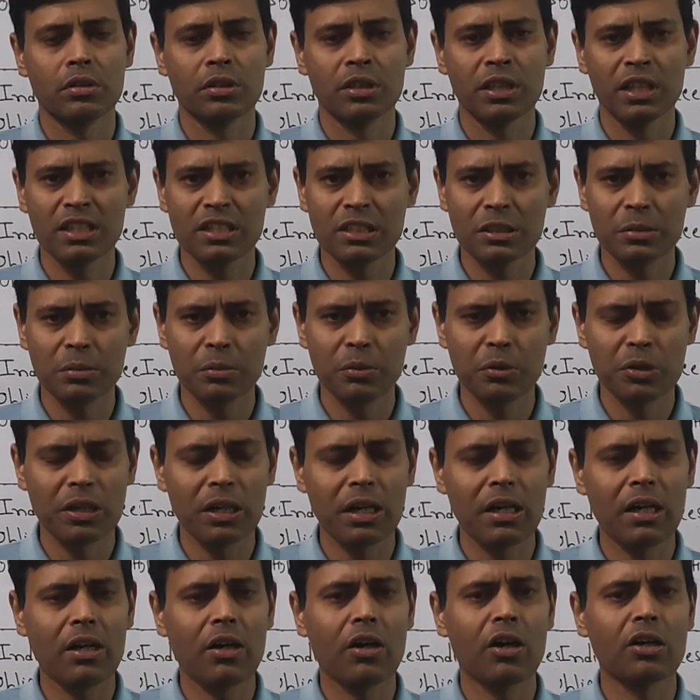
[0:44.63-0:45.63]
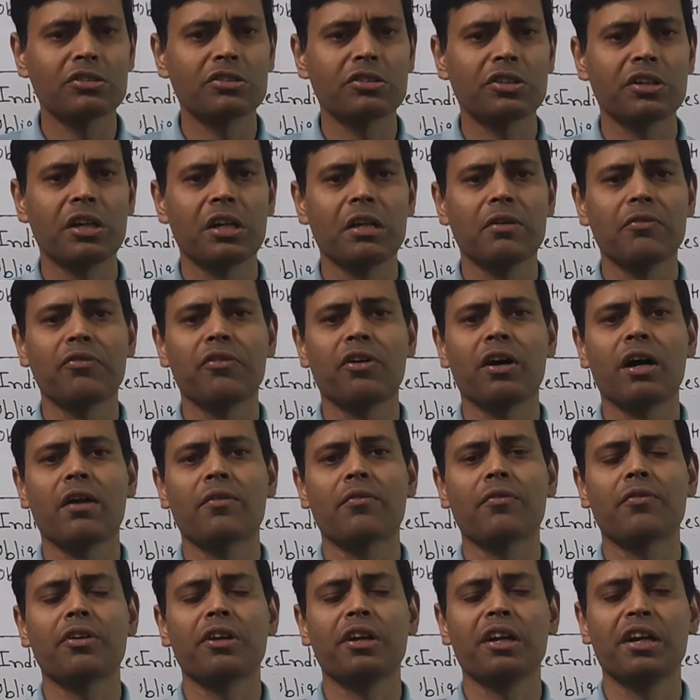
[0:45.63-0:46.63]
These modal auxiliary
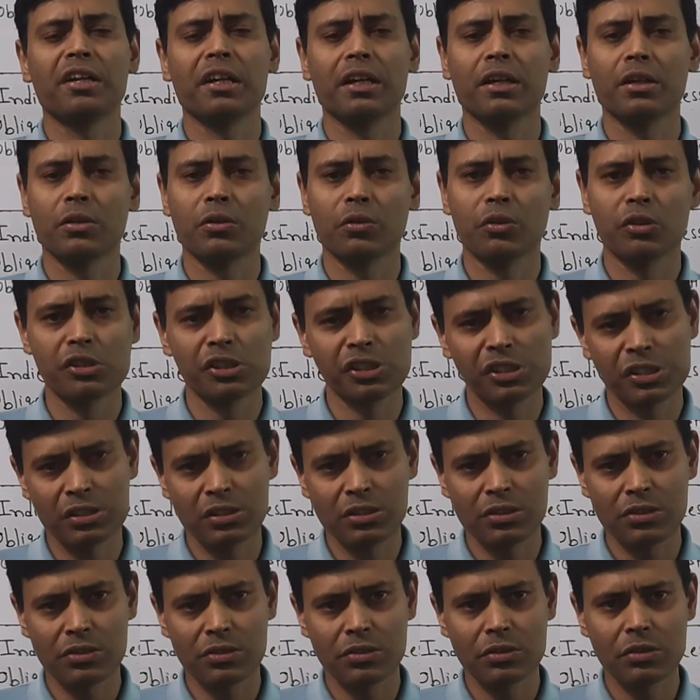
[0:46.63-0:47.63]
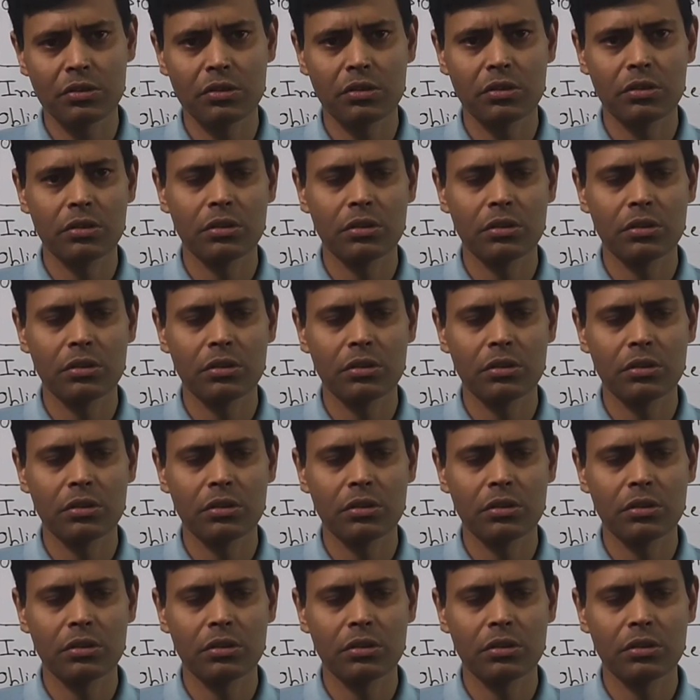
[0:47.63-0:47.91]
verb related questions